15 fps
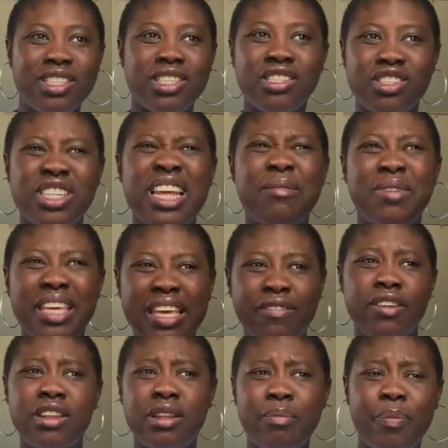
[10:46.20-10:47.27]
Just like give
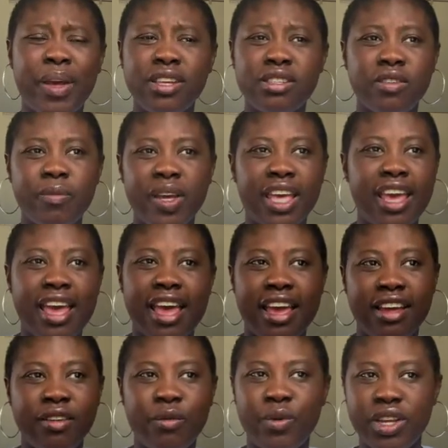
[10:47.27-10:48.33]
me the best of my
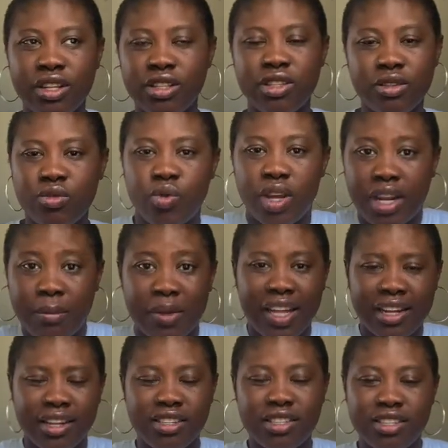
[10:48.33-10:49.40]
care when you're treating me
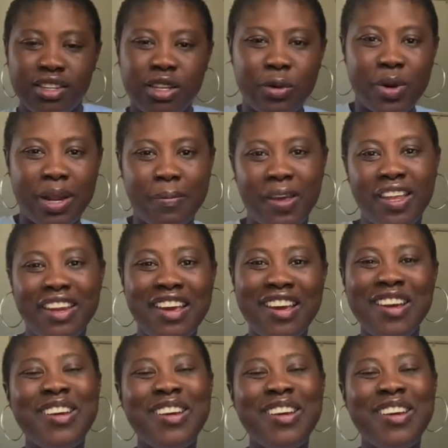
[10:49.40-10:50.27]
like this, you know what I mean?